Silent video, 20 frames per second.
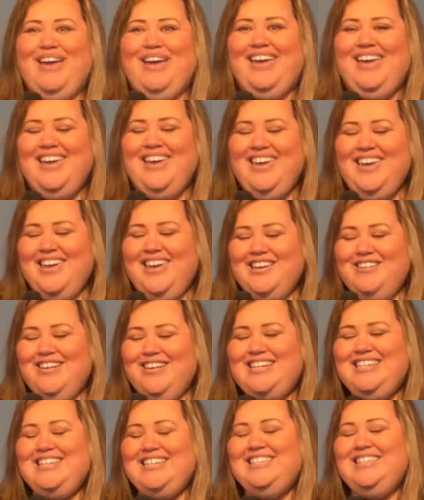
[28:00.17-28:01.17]
pray.
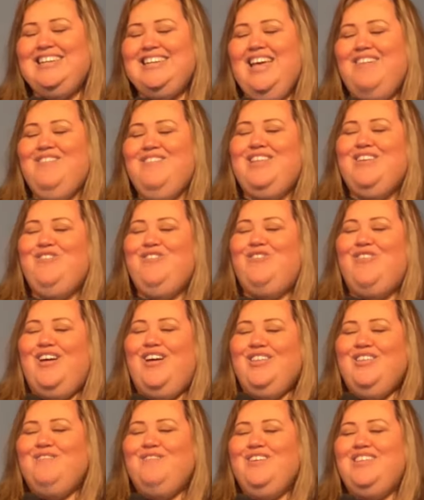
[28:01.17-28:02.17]
Gracious and Heavenly
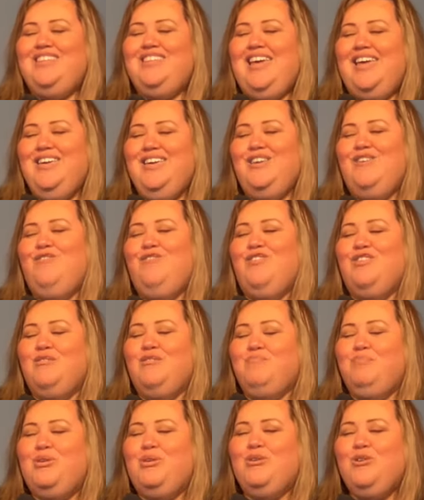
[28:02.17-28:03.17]
Father, we thank you for
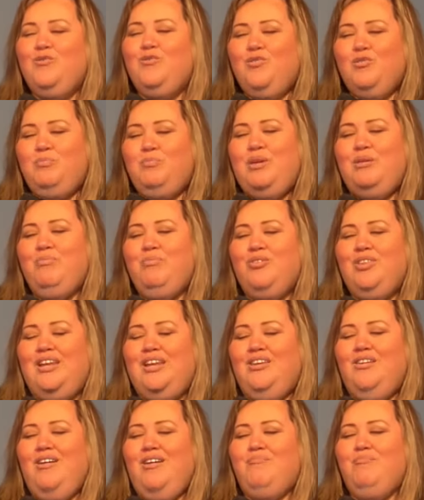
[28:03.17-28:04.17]
the beautiful people
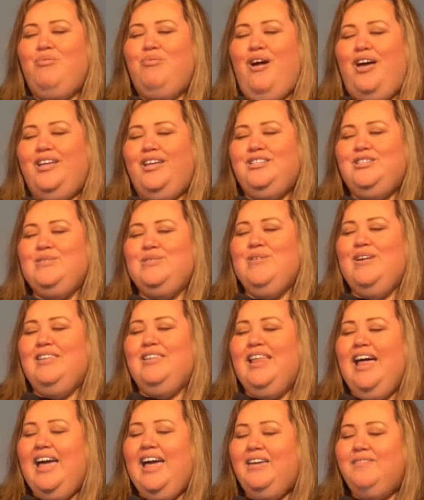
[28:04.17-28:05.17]
that you have brought into our
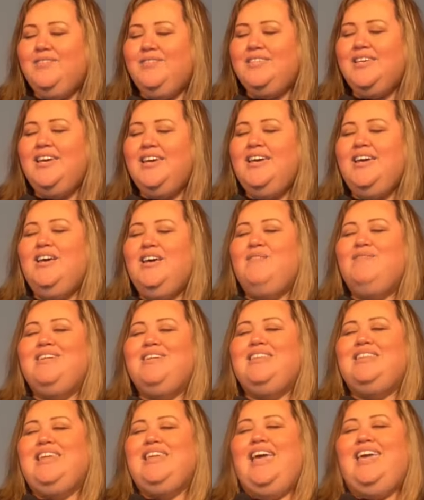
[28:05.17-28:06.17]
lives.
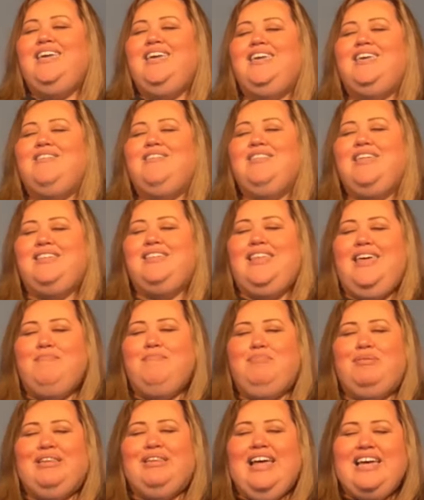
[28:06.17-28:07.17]
We thank you that they
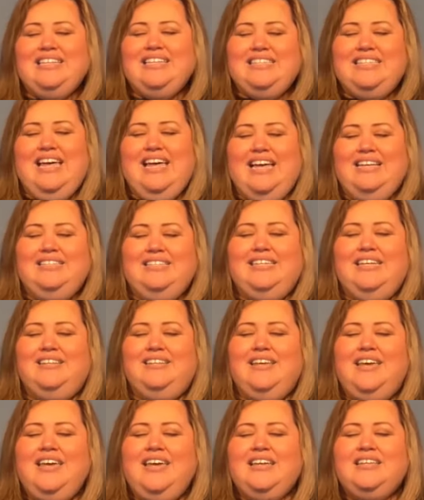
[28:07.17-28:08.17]
bless us,
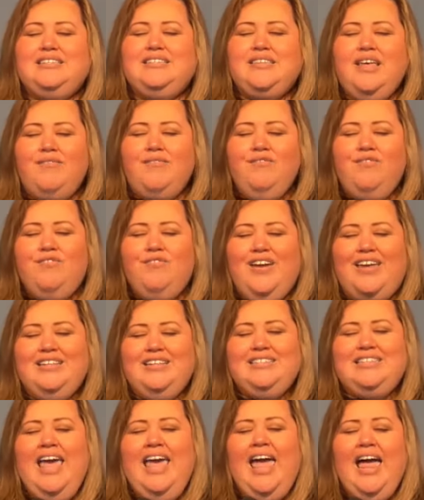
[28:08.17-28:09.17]
and some
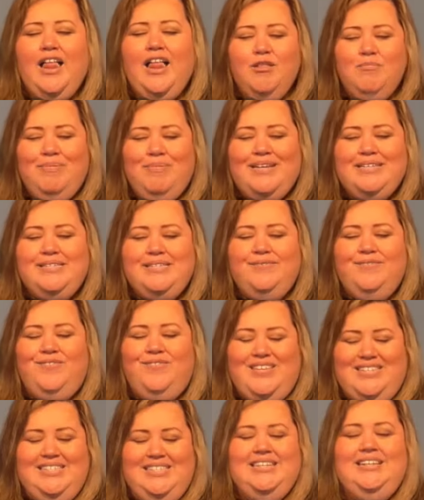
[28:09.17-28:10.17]
friends help us
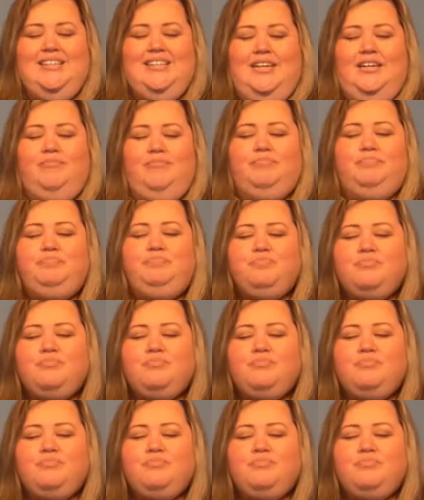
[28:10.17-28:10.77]
physically.